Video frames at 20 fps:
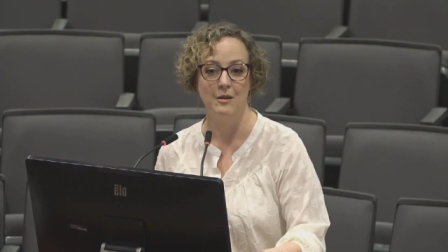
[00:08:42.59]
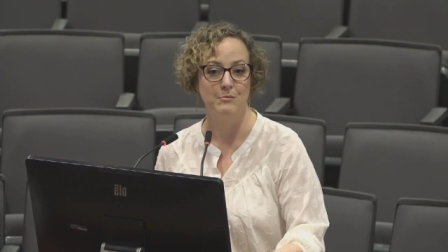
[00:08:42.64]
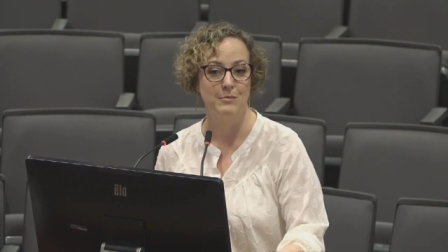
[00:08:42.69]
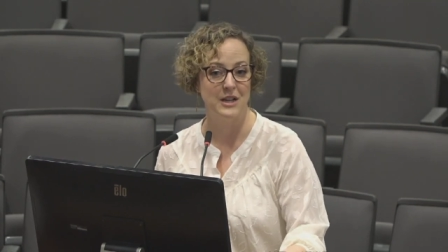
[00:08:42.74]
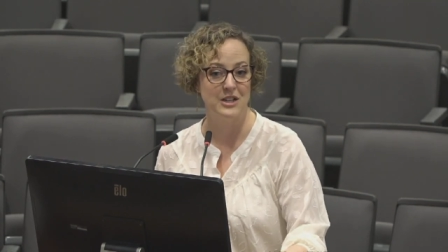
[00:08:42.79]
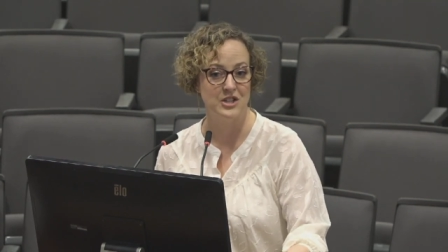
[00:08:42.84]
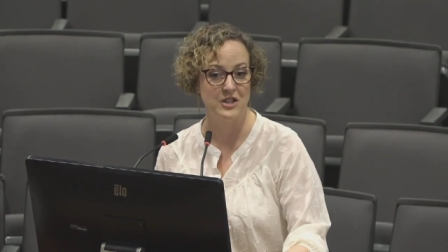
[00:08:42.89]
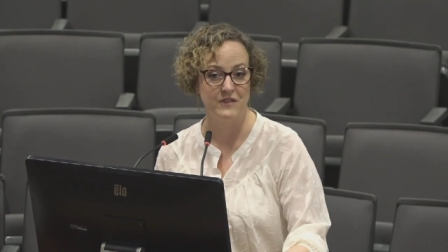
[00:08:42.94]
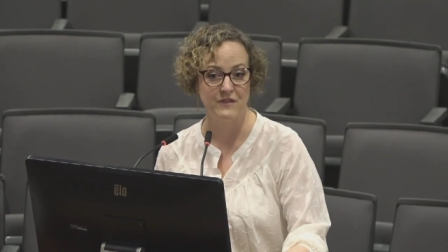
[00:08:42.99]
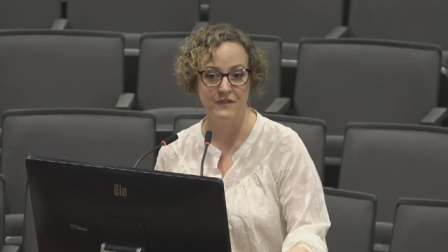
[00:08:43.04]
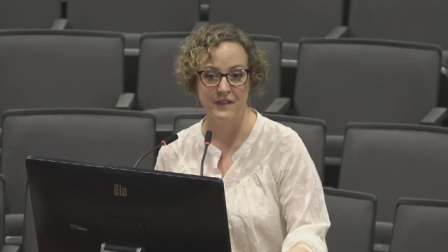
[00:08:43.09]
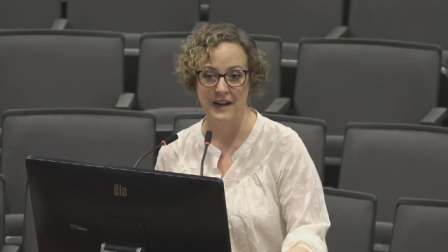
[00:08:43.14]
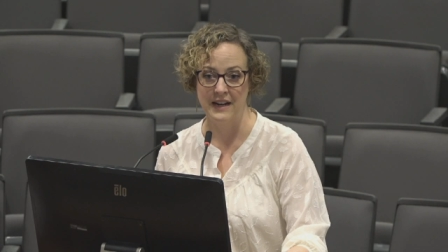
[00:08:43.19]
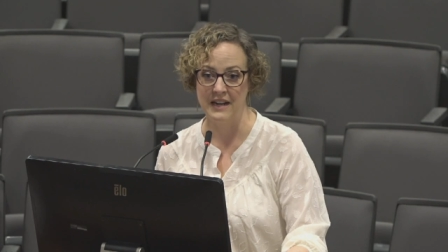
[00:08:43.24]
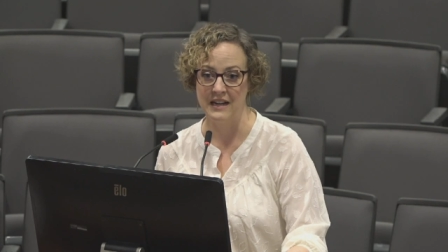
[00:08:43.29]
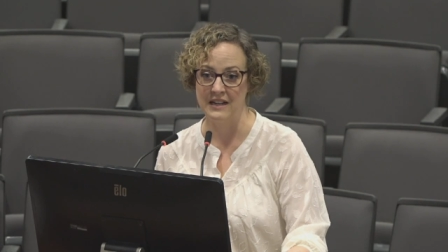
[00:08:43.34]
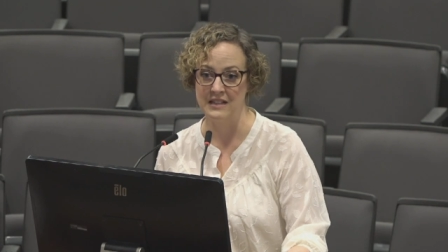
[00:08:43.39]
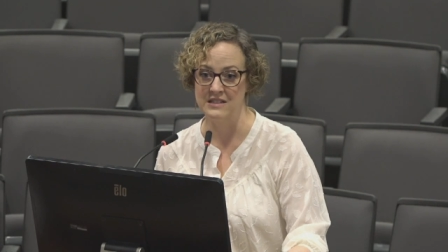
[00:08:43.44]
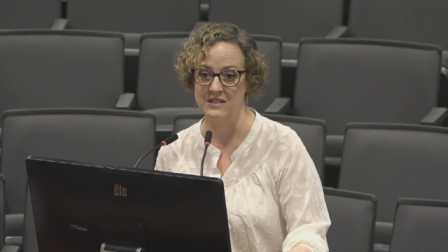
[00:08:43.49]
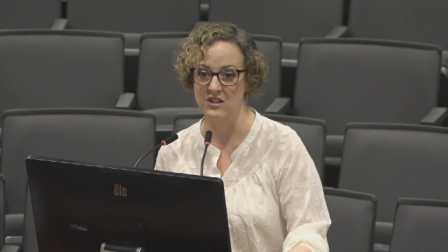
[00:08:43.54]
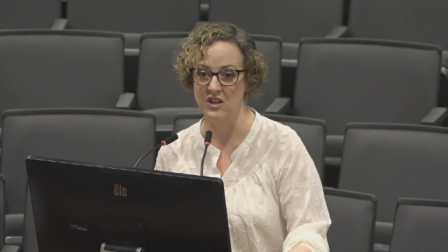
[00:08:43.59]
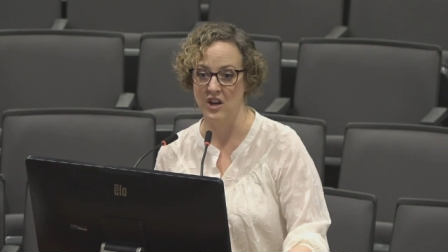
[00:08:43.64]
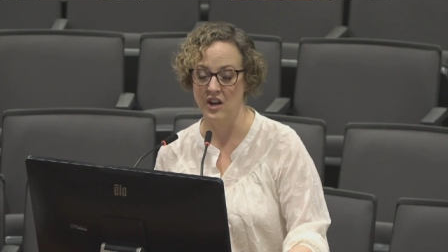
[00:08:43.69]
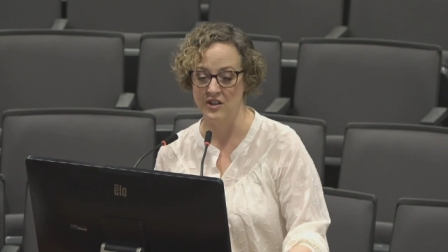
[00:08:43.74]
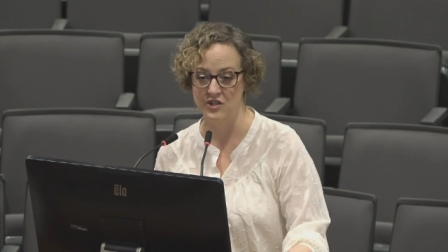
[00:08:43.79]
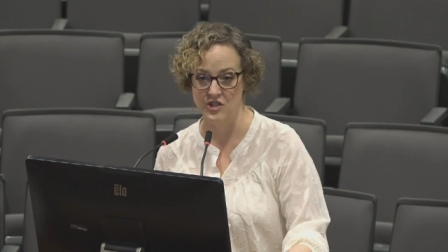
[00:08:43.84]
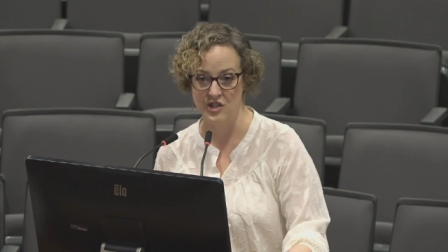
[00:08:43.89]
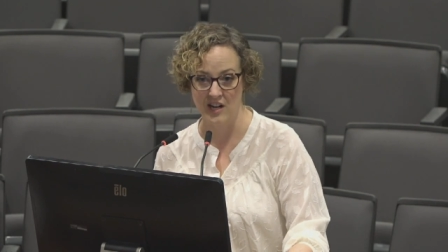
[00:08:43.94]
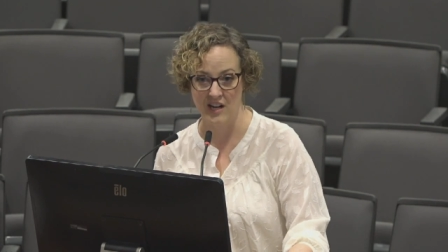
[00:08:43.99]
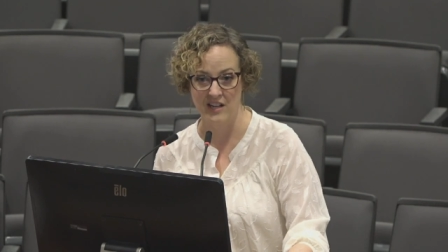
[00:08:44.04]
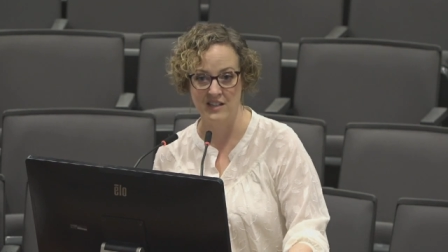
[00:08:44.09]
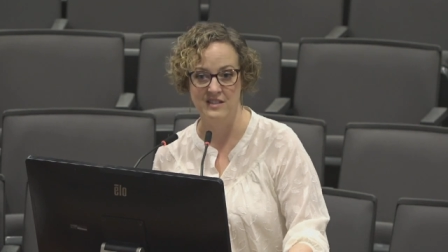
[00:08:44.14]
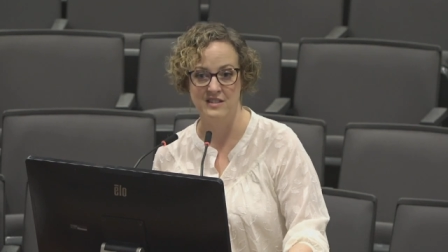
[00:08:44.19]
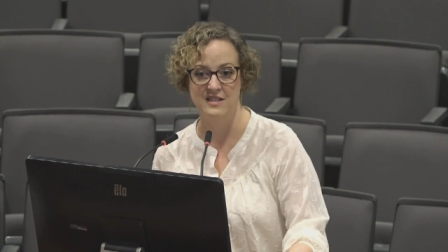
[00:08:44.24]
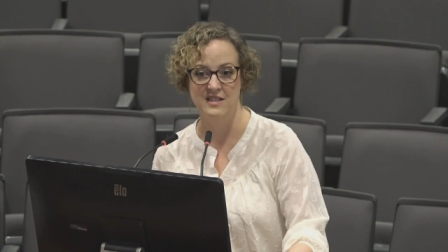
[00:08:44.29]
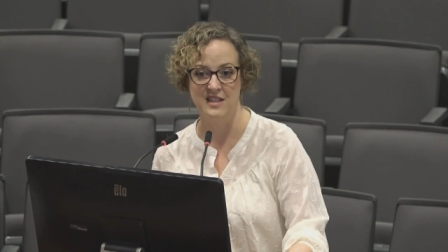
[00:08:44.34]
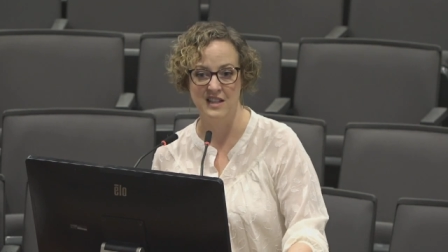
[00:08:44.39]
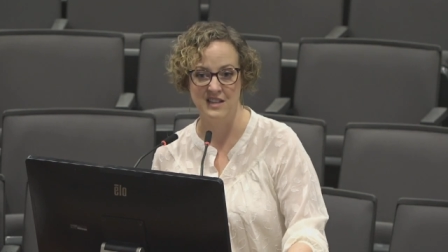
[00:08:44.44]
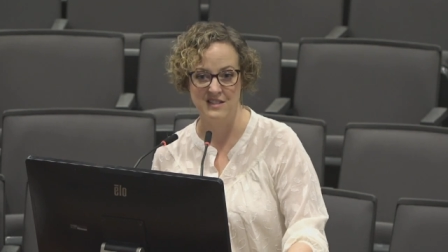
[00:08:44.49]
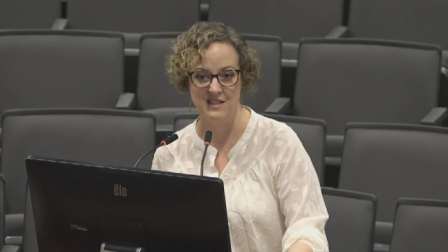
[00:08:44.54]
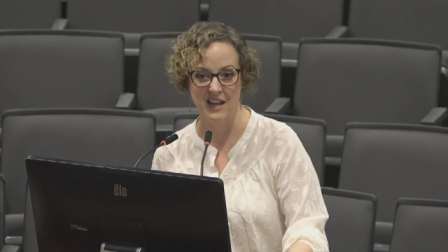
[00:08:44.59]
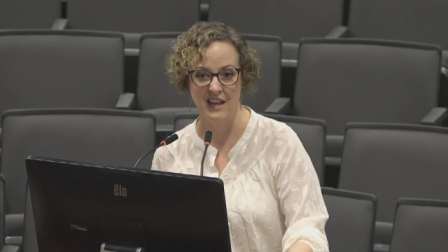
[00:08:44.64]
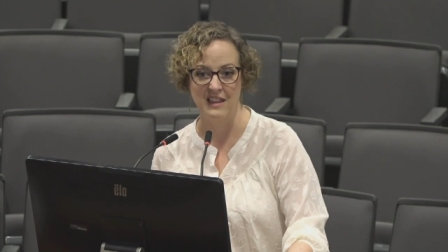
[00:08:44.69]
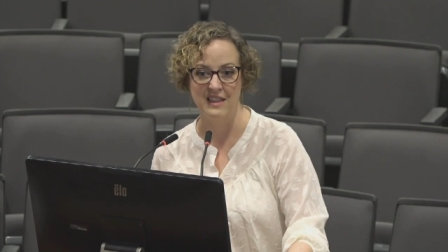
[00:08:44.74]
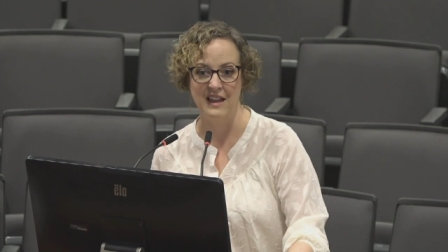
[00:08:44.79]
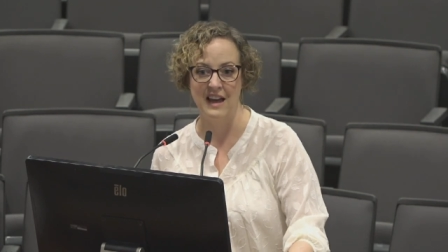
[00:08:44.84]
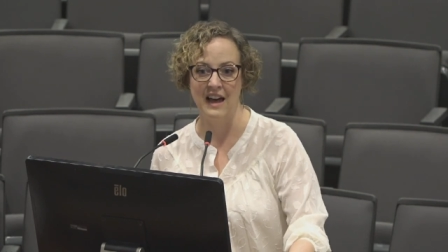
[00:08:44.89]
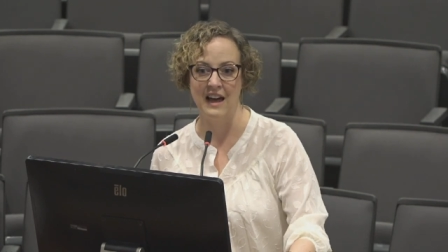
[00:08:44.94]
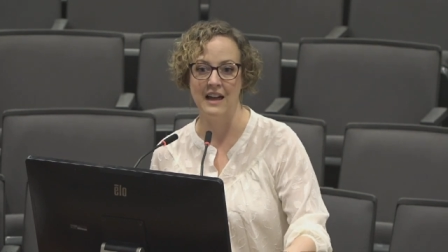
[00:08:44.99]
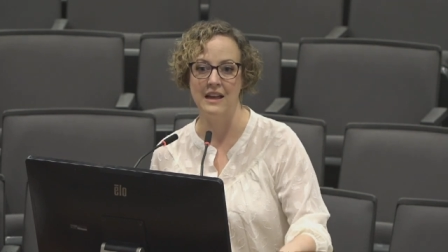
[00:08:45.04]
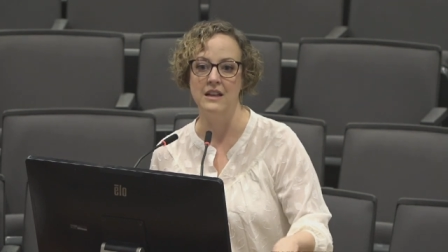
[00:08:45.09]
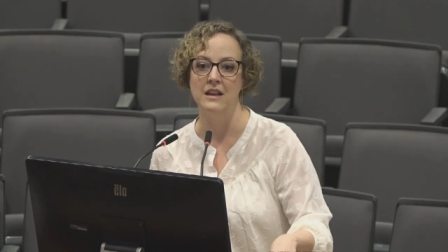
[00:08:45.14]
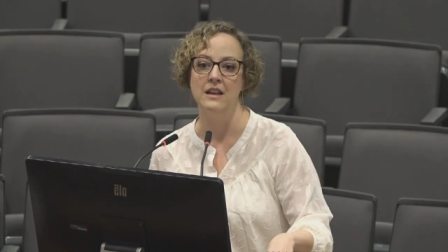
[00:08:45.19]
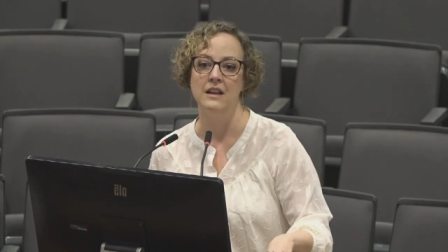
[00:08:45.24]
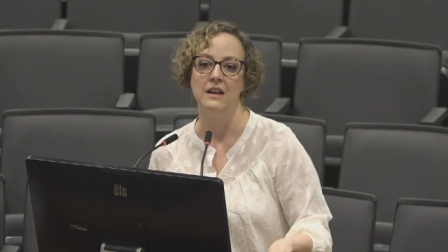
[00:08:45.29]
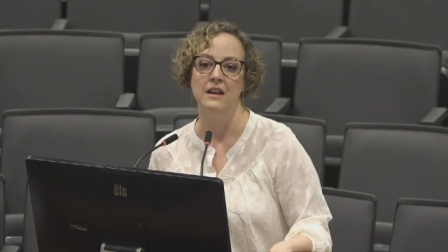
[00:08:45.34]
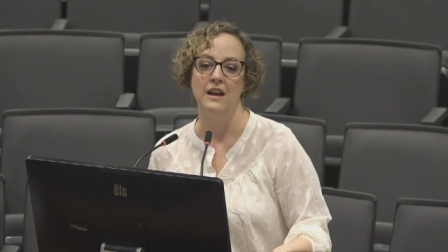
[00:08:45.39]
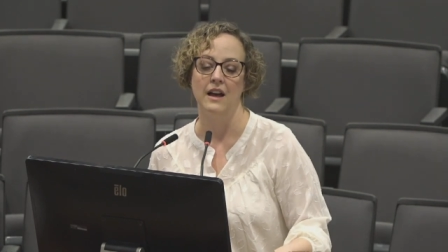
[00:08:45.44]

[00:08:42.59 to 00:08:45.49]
budget and finance, contracts, things like that.